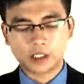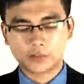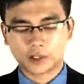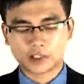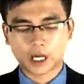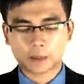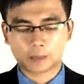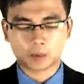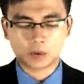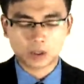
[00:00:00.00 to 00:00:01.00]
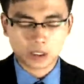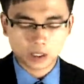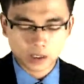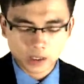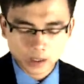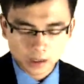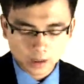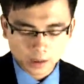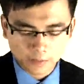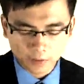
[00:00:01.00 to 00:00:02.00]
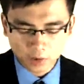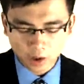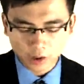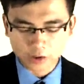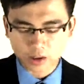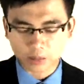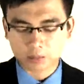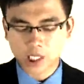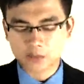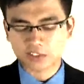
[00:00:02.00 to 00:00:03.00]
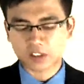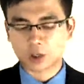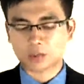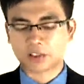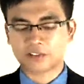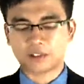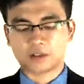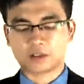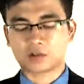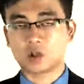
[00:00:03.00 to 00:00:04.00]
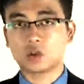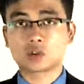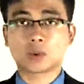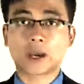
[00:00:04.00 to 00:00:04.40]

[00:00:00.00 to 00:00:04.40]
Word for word: So, for example, if you're not going to comply with the corporate governance, of course, you